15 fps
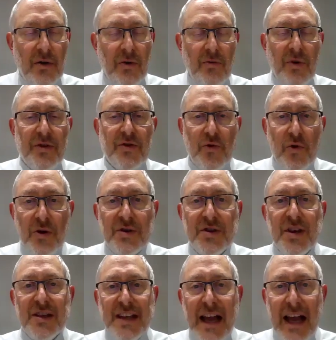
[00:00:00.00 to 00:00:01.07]
withdraws
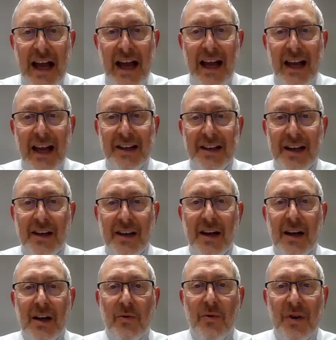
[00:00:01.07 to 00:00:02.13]
his hand. He
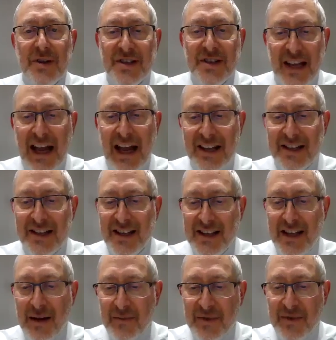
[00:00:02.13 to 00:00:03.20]
withstands the
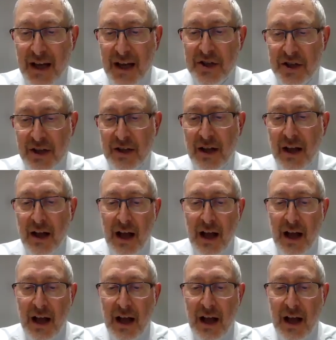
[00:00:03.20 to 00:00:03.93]
temptation